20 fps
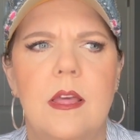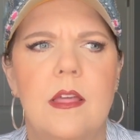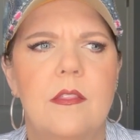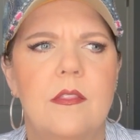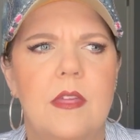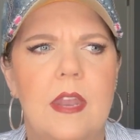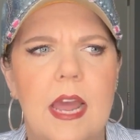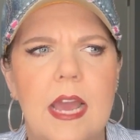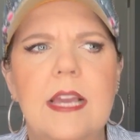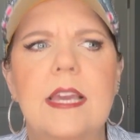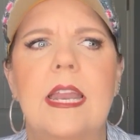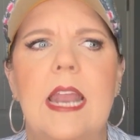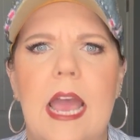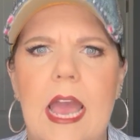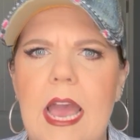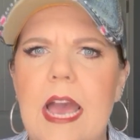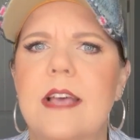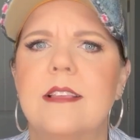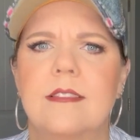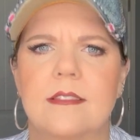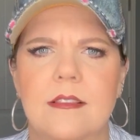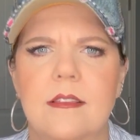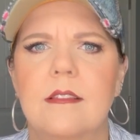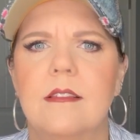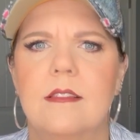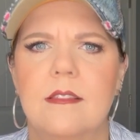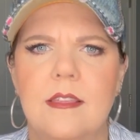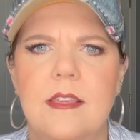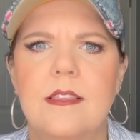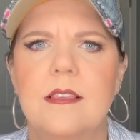that I could ask
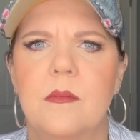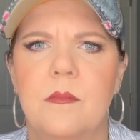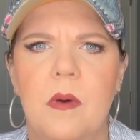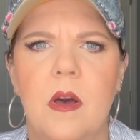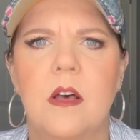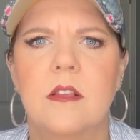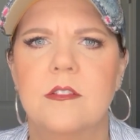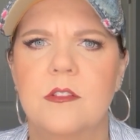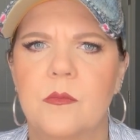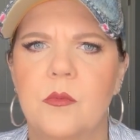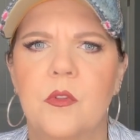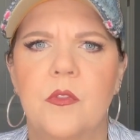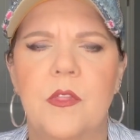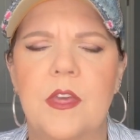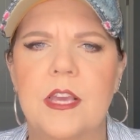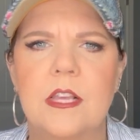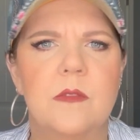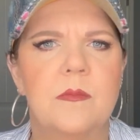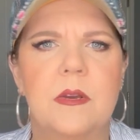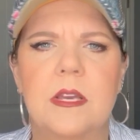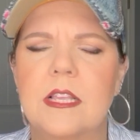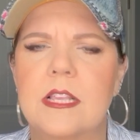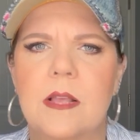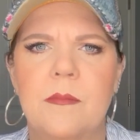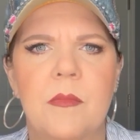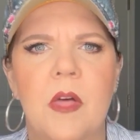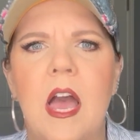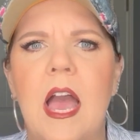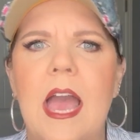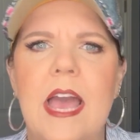these impossible things because I'm
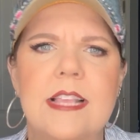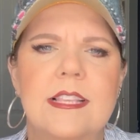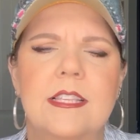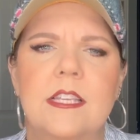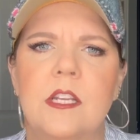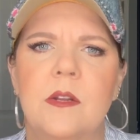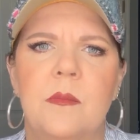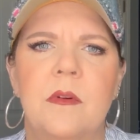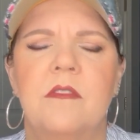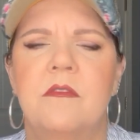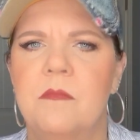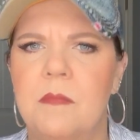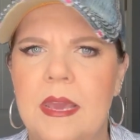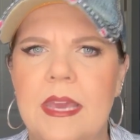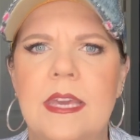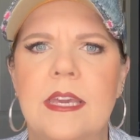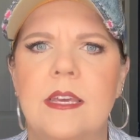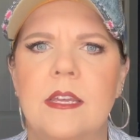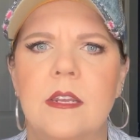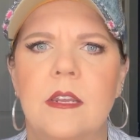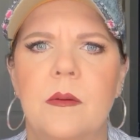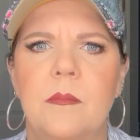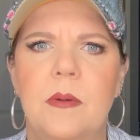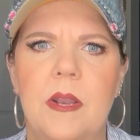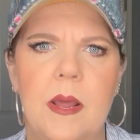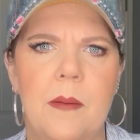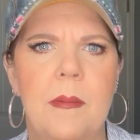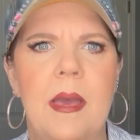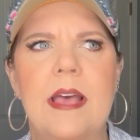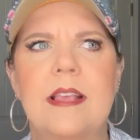not asking them of man, but
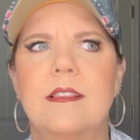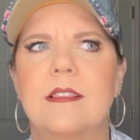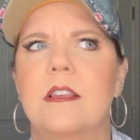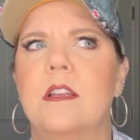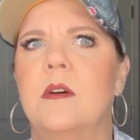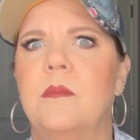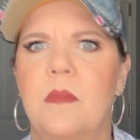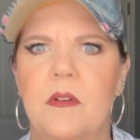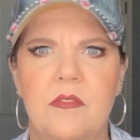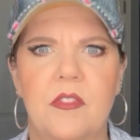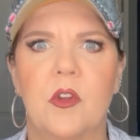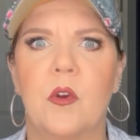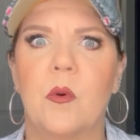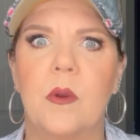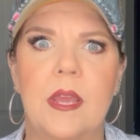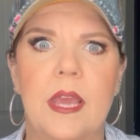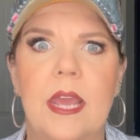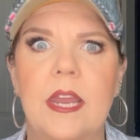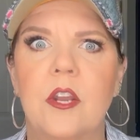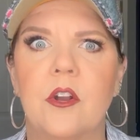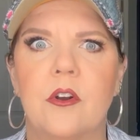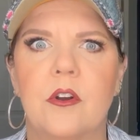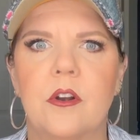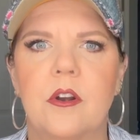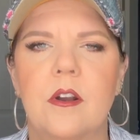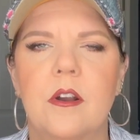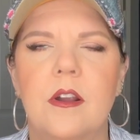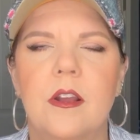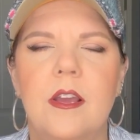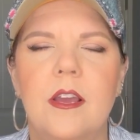I'm asking them of the Creator,
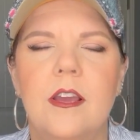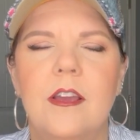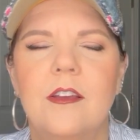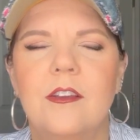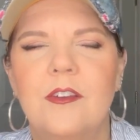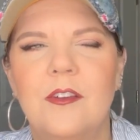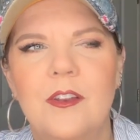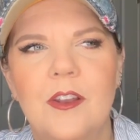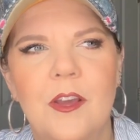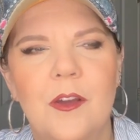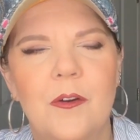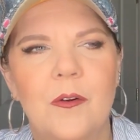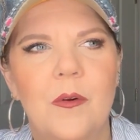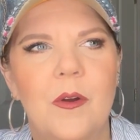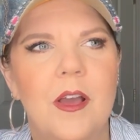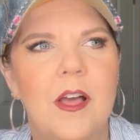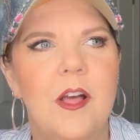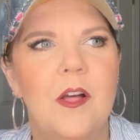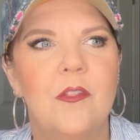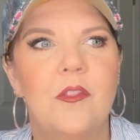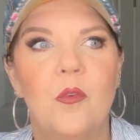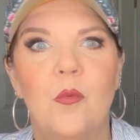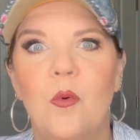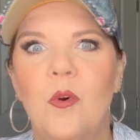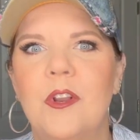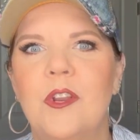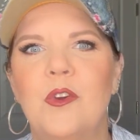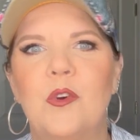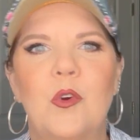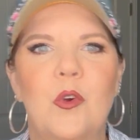you know, the
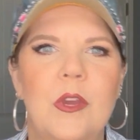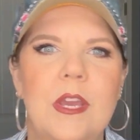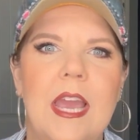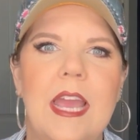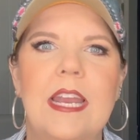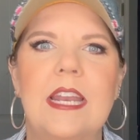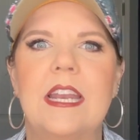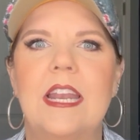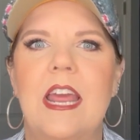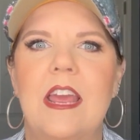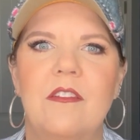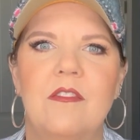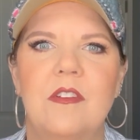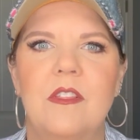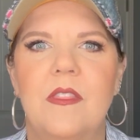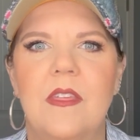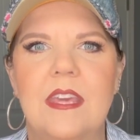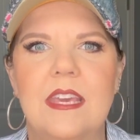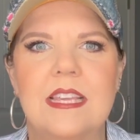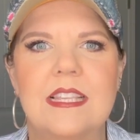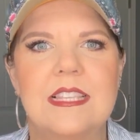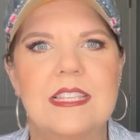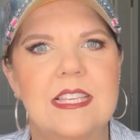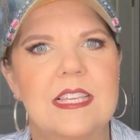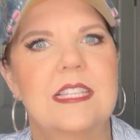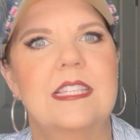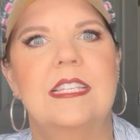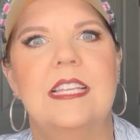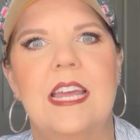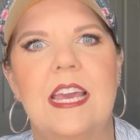one who created everything in
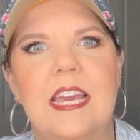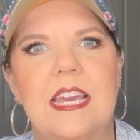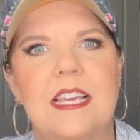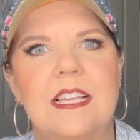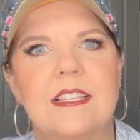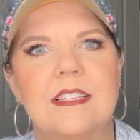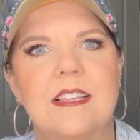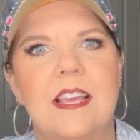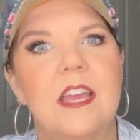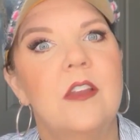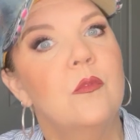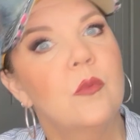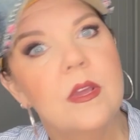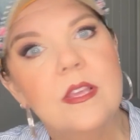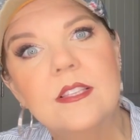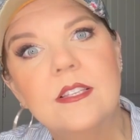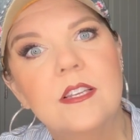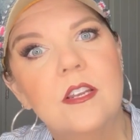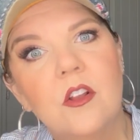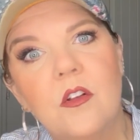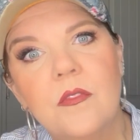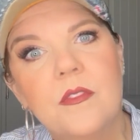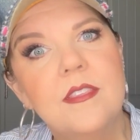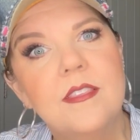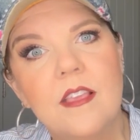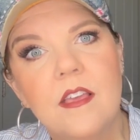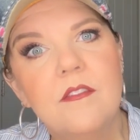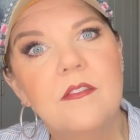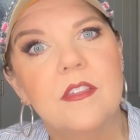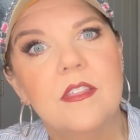6 days and rested on the
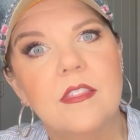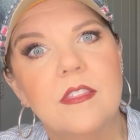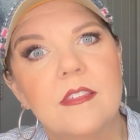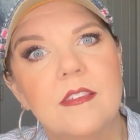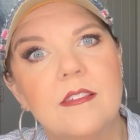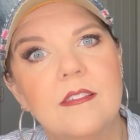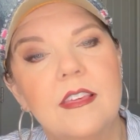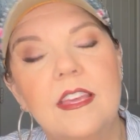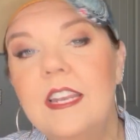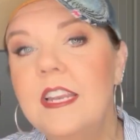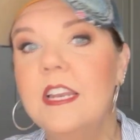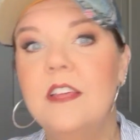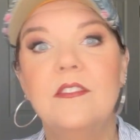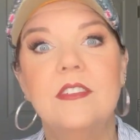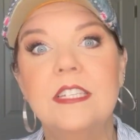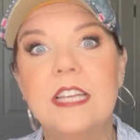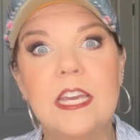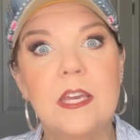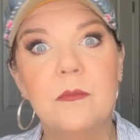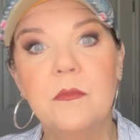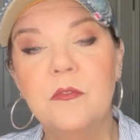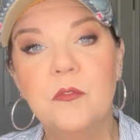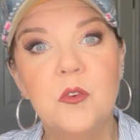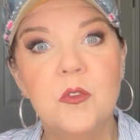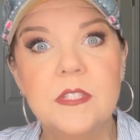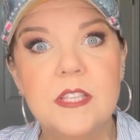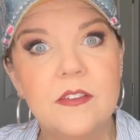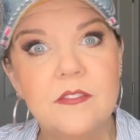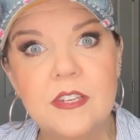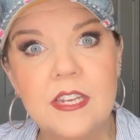seventh. It didn't even take him a full
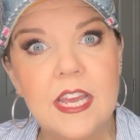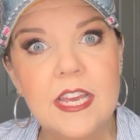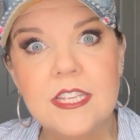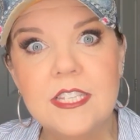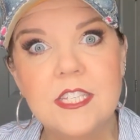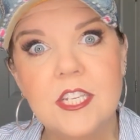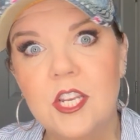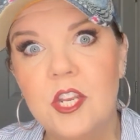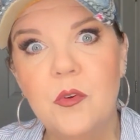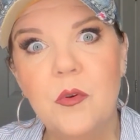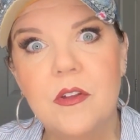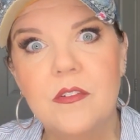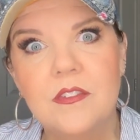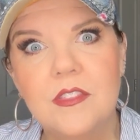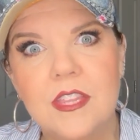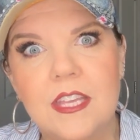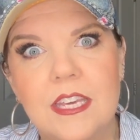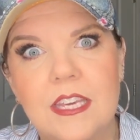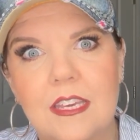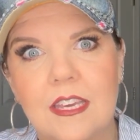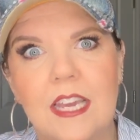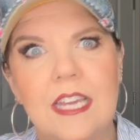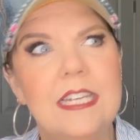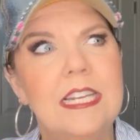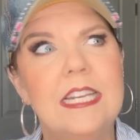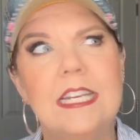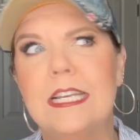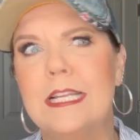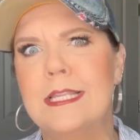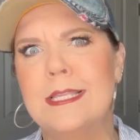7 days to do everything. He
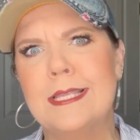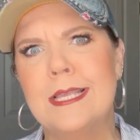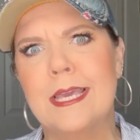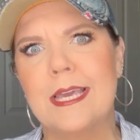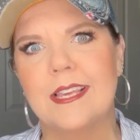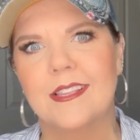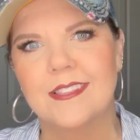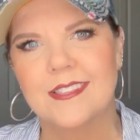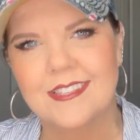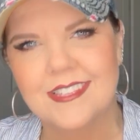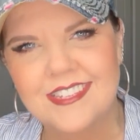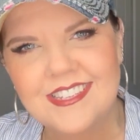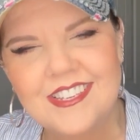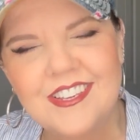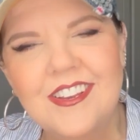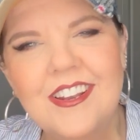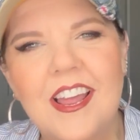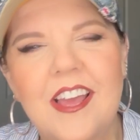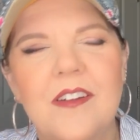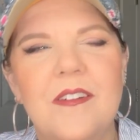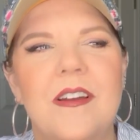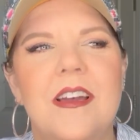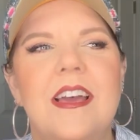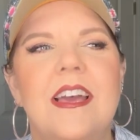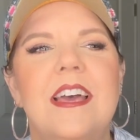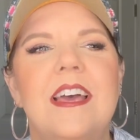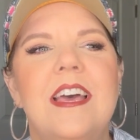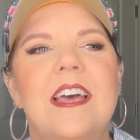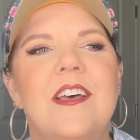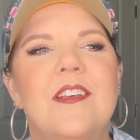did it in 6, you know.
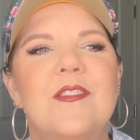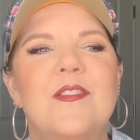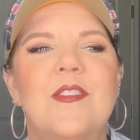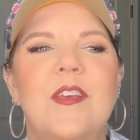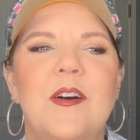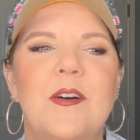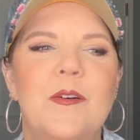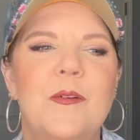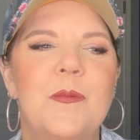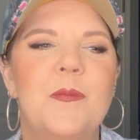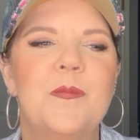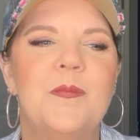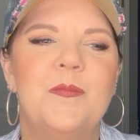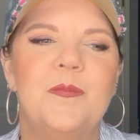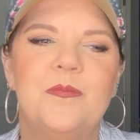So